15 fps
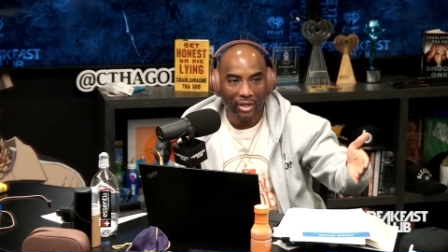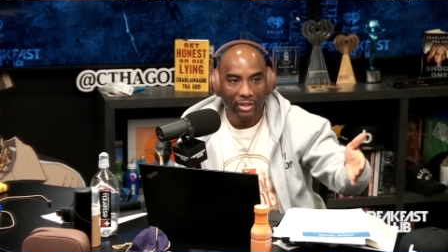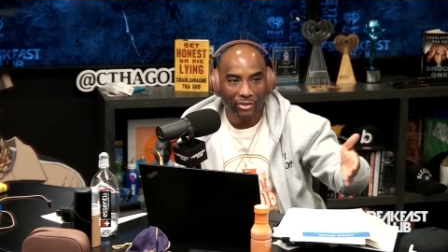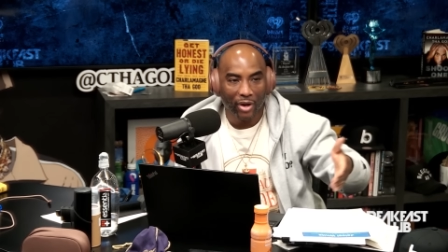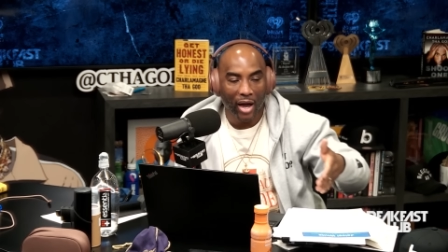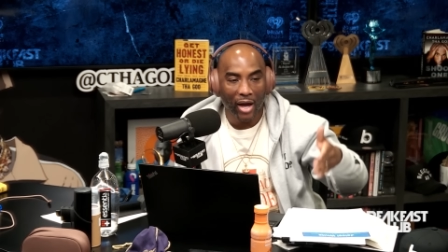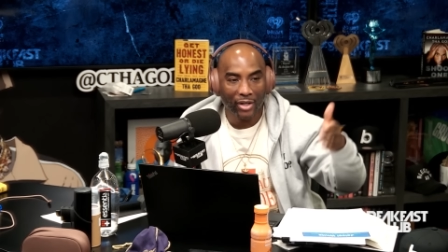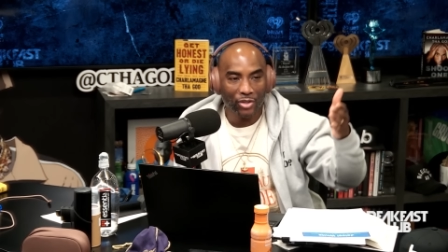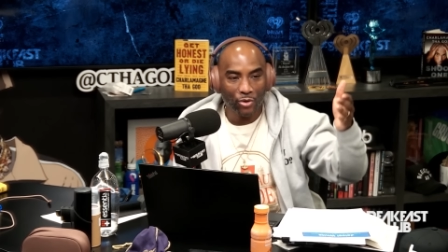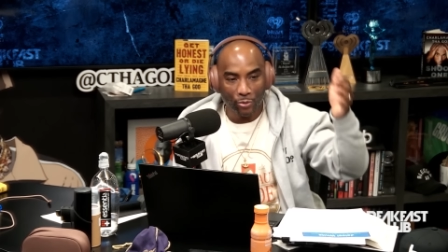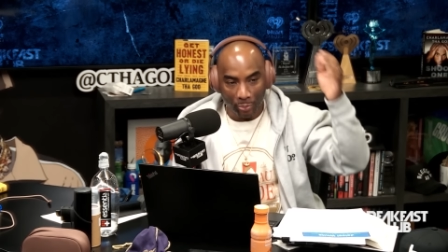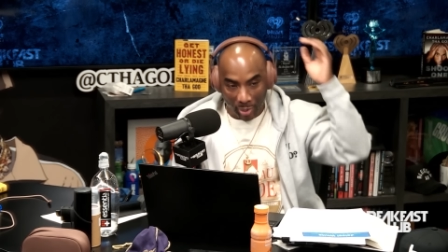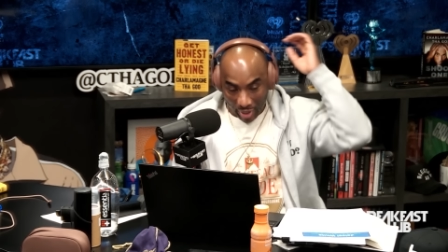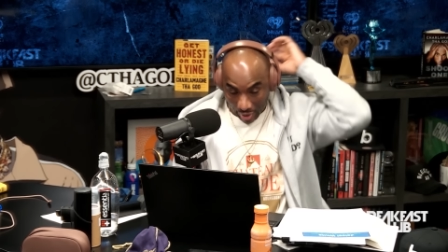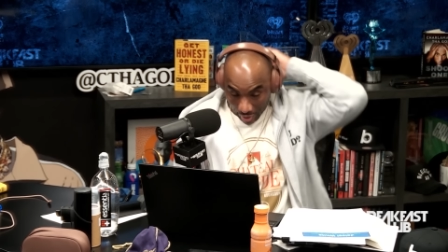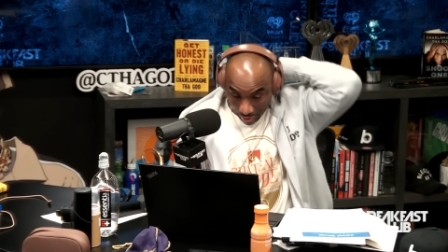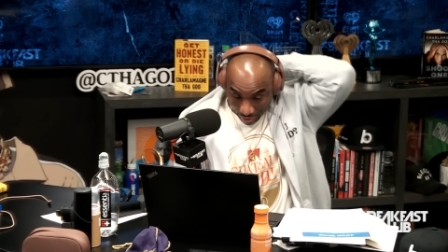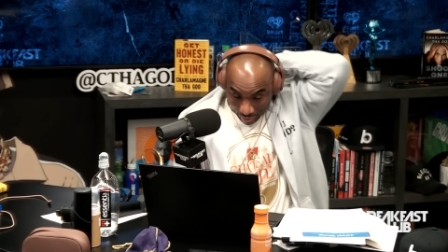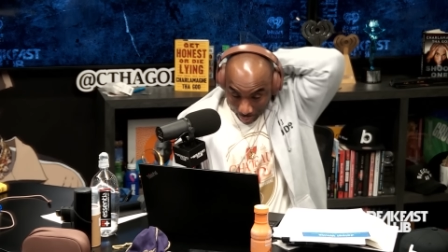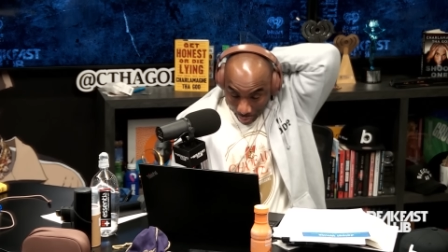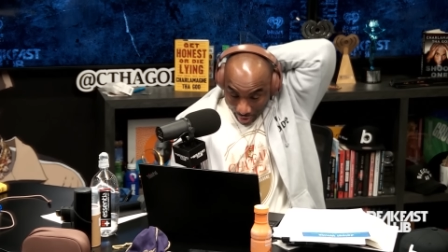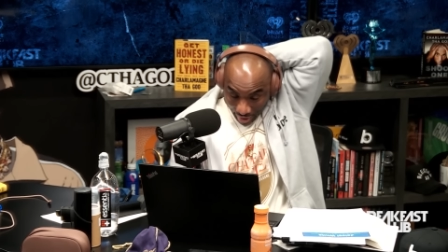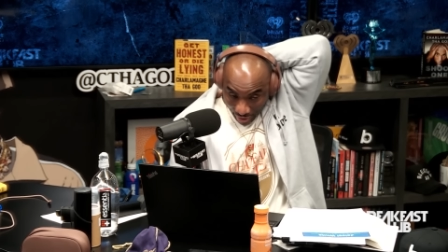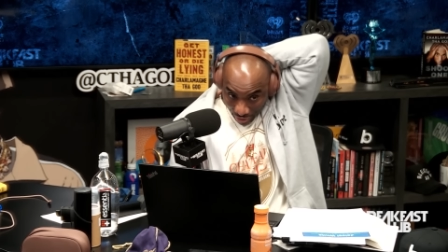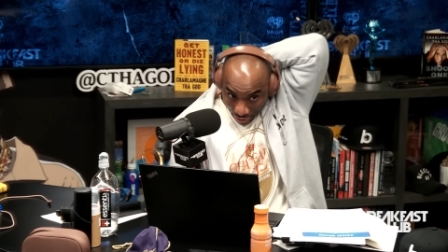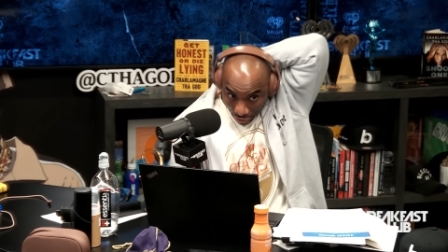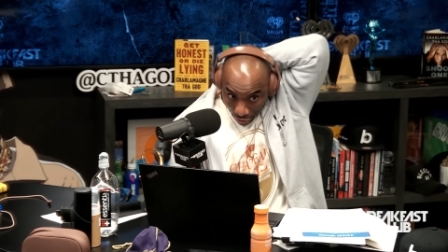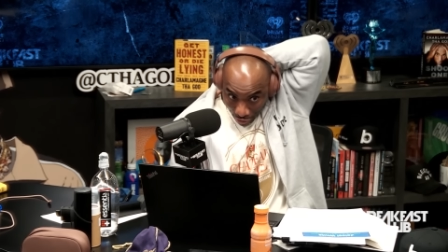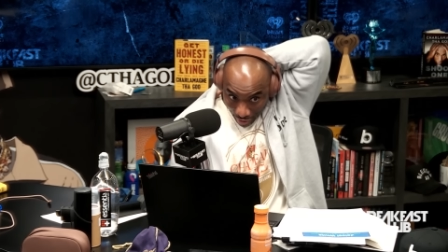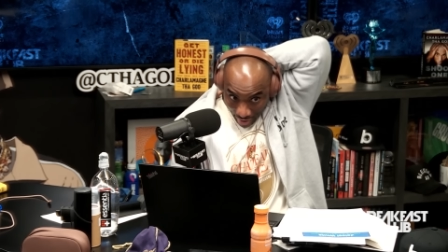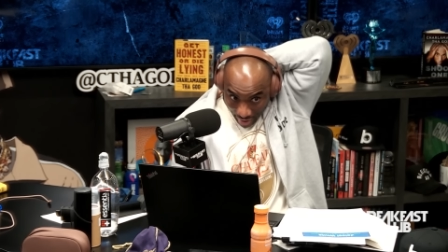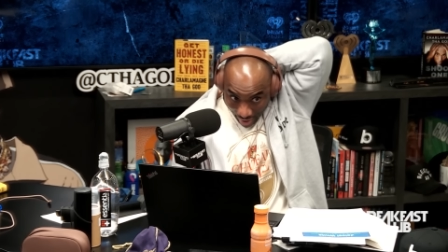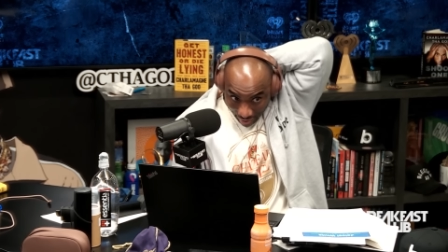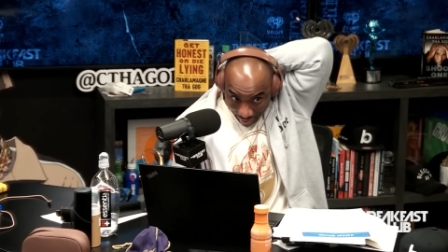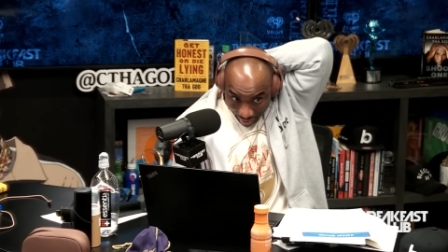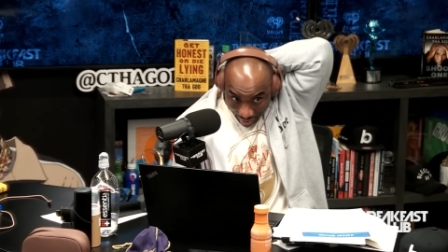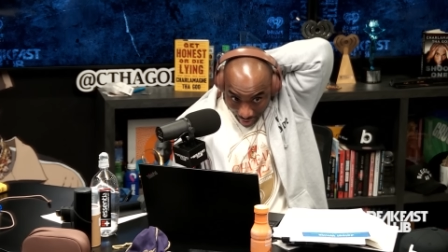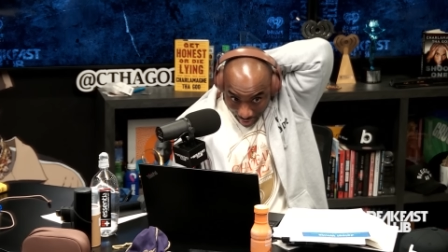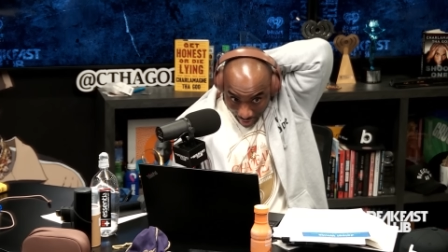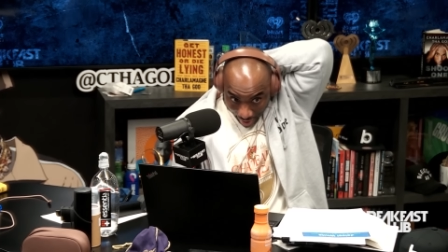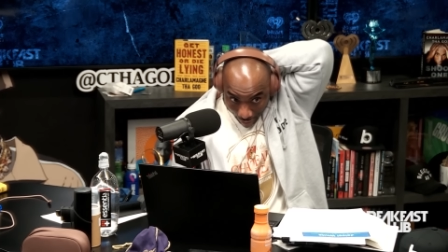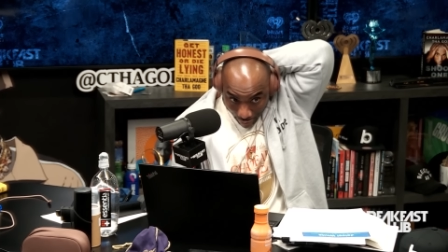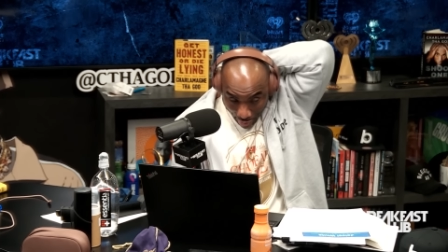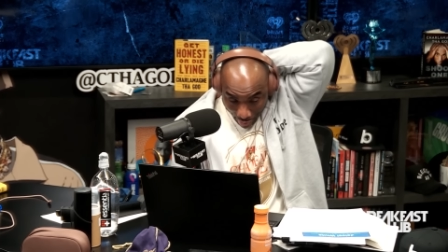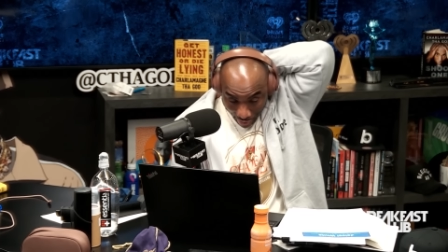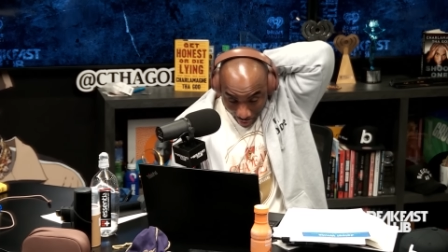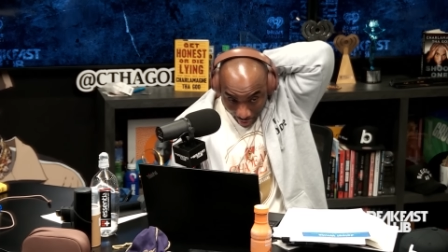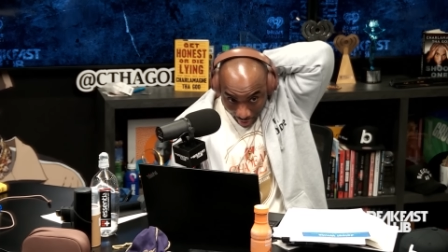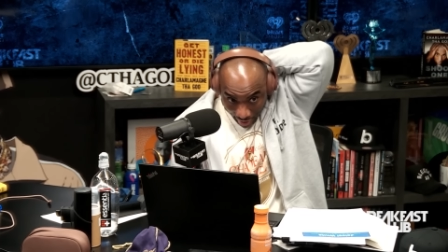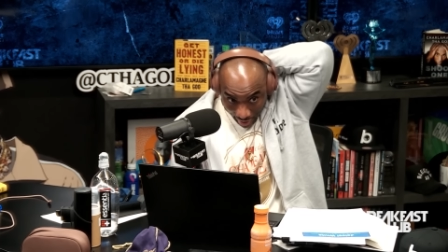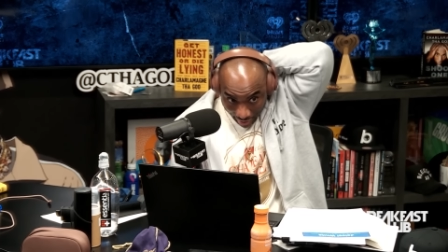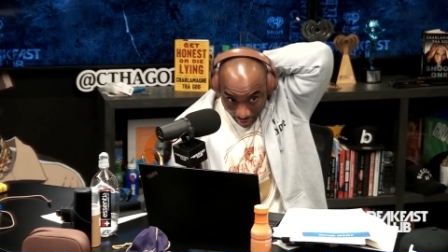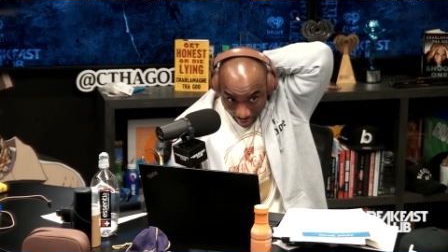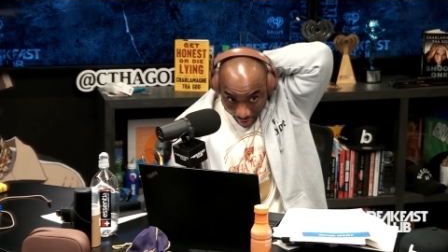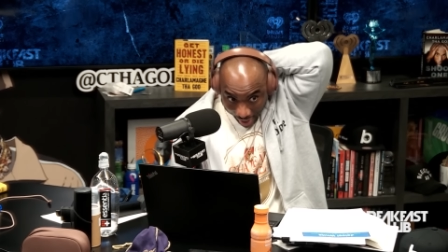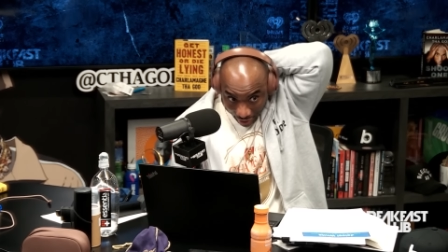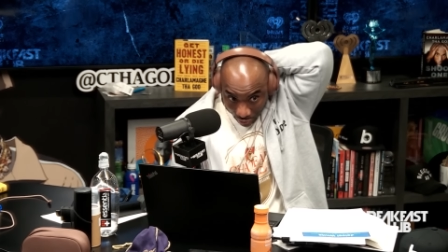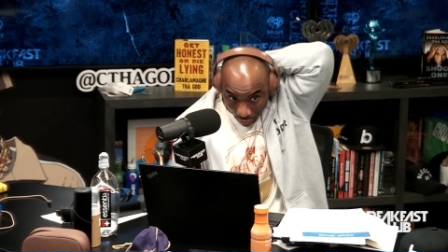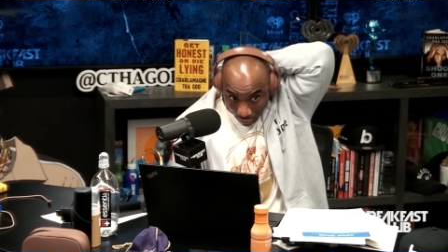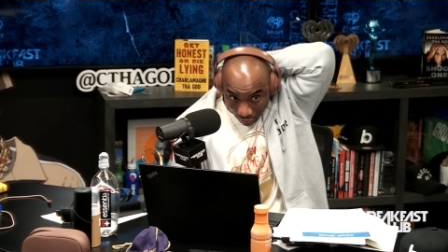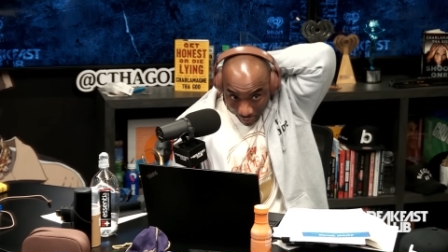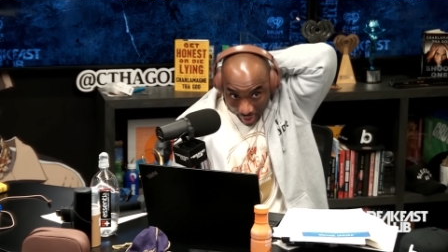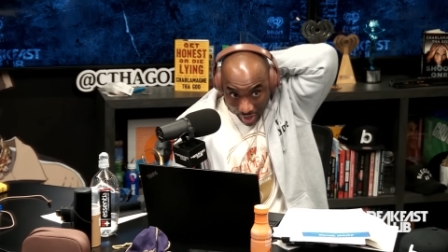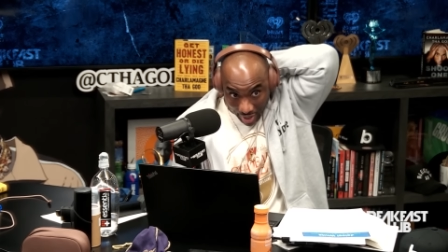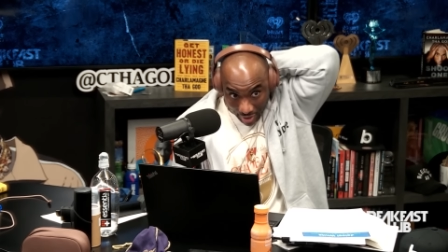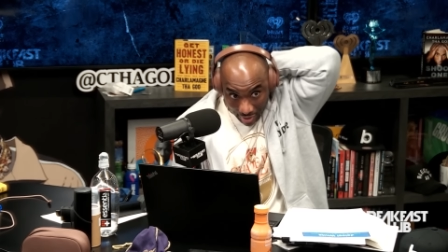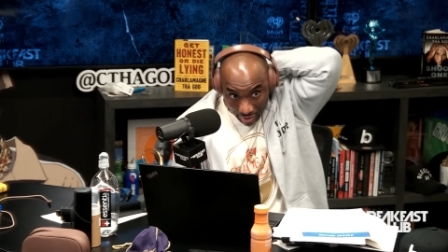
So how do you pick a pick a jury that doesn't have people that's his actual fan.